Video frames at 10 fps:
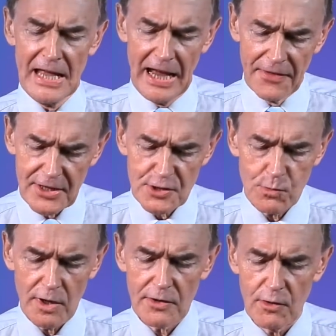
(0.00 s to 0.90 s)
And this
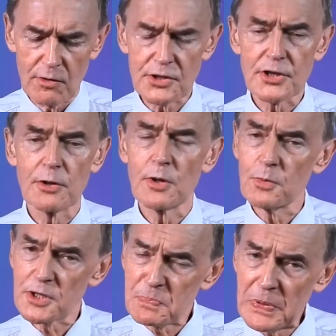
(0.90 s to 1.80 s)
one also who
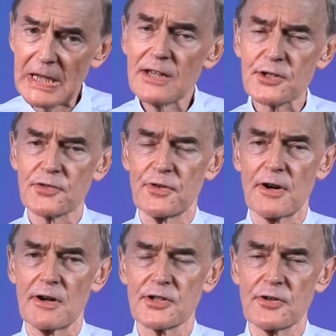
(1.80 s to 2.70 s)
was pierced
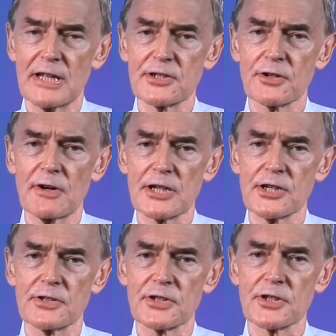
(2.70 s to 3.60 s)
for our
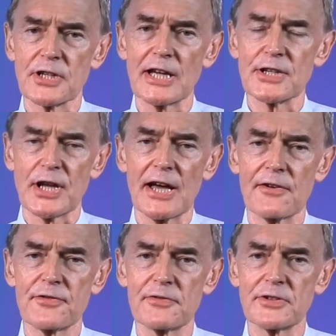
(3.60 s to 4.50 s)
transgressions, as Isaiah
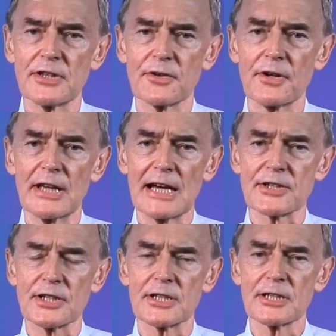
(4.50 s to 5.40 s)
53
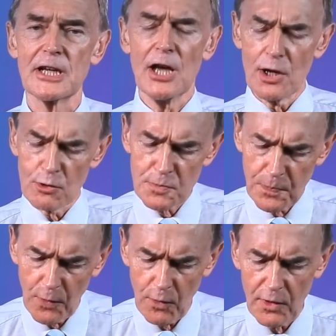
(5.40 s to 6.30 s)
has it, who's
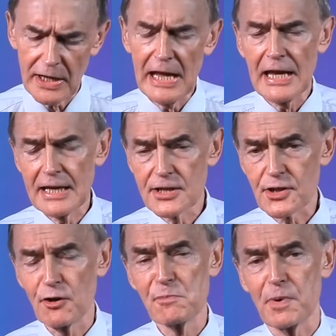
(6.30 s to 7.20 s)
borne in his
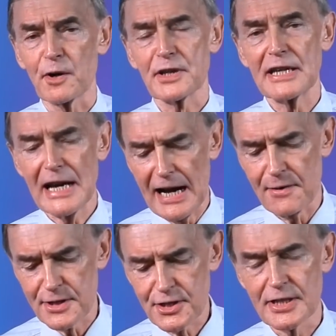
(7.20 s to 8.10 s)
own body
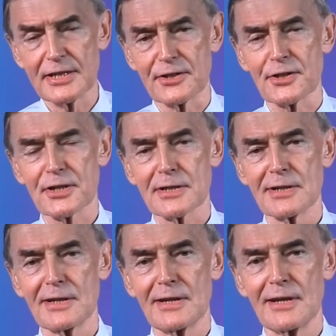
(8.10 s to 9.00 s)
our sins,
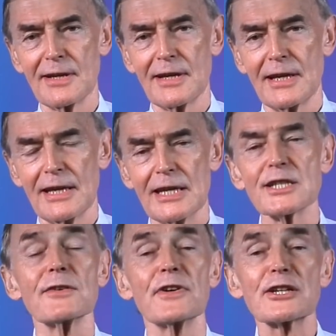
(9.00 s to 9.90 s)

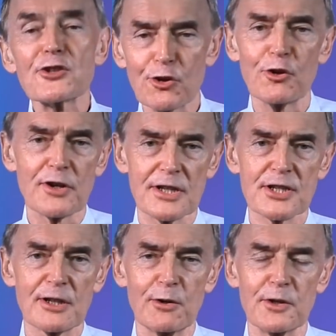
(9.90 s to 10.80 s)
is the
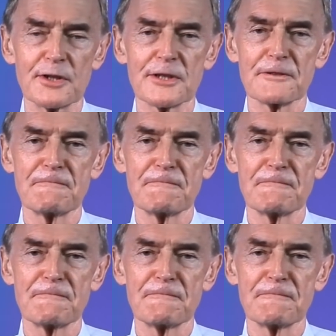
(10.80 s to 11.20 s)
victorious Lord.